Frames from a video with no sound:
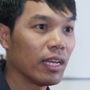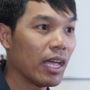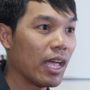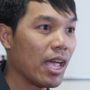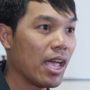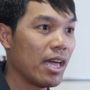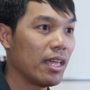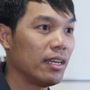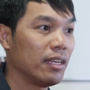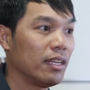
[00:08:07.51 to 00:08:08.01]

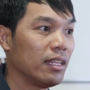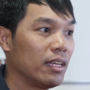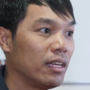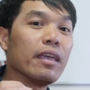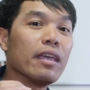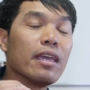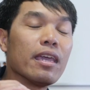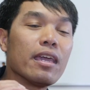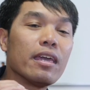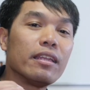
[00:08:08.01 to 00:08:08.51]
And
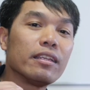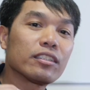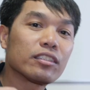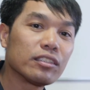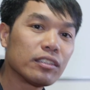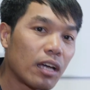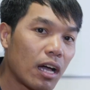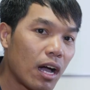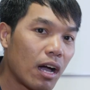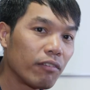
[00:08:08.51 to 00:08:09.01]
it is
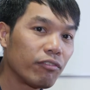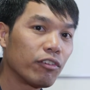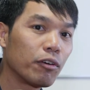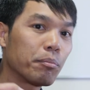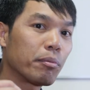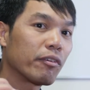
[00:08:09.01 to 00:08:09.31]
not for